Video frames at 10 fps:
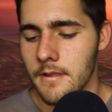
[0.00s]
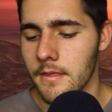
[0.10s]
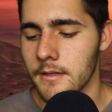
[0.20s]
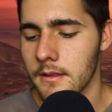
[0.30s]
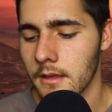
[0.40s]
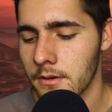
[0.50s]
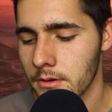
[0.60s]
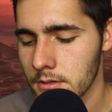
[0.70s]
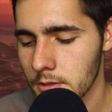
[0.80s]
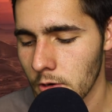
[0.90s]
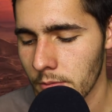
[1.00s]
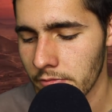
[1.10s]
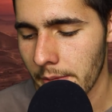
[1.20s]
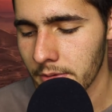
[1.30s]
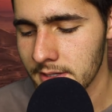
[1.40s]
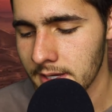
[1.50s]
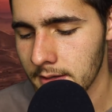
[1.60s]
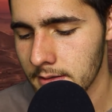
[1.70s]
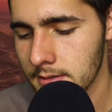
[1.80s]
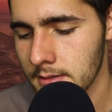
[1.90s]
The thunderstorm
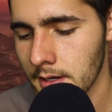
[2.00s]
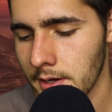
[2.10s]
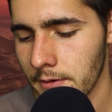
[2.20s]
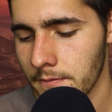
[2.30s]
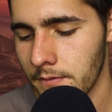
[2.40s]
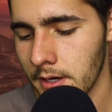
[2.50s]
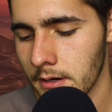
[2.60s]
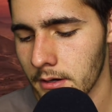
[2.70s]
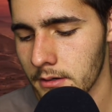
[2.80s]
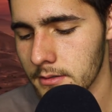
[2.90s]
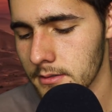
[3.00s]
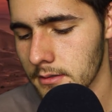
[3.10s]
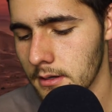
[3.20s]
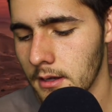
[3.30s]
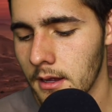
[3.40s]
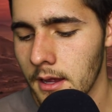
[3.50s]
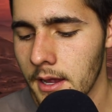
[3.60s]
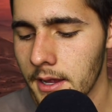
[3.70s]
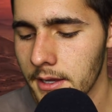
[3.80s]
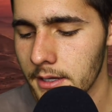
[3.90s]
represents your fears.
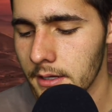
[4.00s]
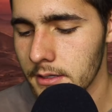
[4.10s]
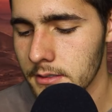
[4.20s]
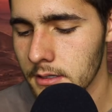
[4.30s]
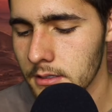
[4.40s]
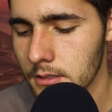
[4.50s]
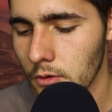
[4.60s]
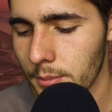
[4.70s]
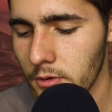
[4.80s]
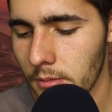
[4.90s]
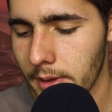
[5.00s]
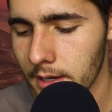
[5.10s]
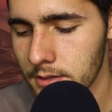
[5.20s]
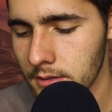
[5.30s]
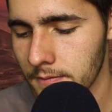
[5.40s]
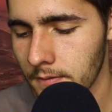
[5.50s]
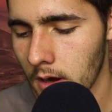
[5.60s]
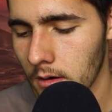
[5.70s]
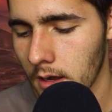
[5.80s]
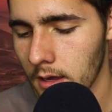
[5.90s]
Is the storm you imagined
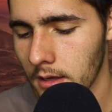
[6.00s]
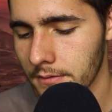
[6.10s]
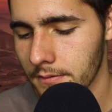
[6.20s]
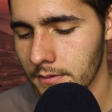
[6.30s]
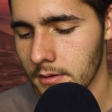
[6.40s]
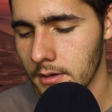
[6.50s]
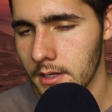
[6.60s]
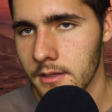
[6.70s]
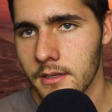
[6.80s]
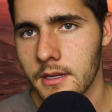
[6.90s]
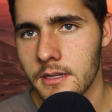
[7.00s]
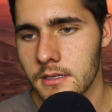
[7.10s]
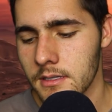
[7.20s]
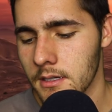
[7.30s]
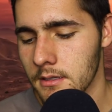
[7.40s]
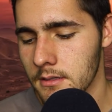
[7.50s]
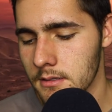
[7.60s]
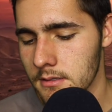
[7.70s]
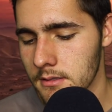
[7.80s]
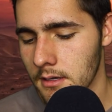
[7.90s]
far off, in the
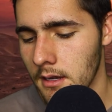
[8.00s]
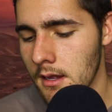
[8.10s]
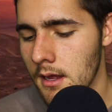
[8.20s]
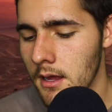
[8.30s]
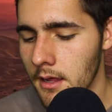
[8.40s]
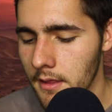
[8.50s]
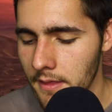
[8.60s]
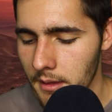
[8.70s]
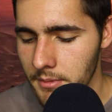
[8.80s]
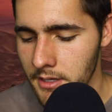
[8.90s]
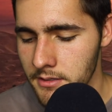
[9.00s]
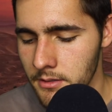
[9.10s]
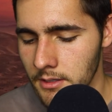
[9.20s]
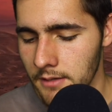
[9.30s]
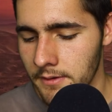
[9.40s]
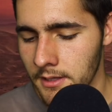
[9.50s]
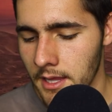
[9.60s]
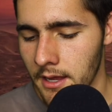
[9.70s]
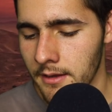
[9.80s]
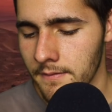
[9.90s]
distance? That means you're living
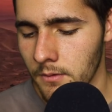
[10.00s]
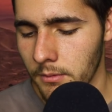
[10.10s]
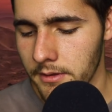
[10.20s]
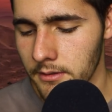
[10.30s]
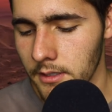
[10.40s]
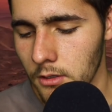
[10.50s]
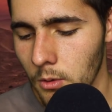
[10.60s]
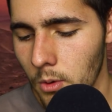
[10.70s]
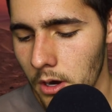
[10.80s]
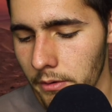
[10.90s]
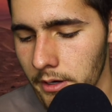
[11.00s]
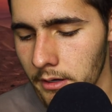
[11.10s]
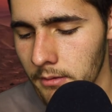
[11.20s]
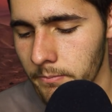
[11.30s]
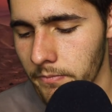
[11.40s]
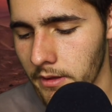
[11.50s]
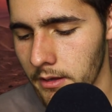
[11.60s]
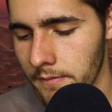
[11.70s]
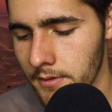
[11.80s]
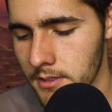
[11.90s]
life with little worry.
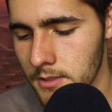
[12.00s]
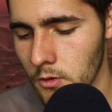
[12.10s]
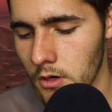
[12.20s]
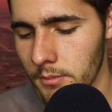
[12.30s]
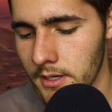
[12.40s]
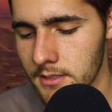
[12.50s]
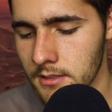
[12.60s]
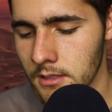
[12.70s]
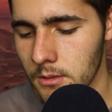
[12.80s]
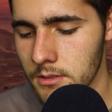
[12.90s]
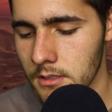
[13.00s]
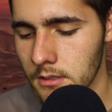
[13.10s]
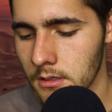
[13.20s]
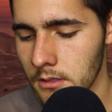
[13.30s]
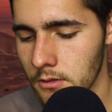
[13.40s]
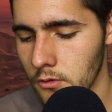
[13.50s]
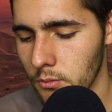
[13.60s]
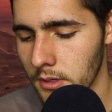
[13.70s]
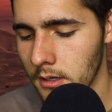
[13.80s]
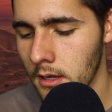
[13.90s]
If the storm is close to the
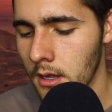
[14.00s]
cube,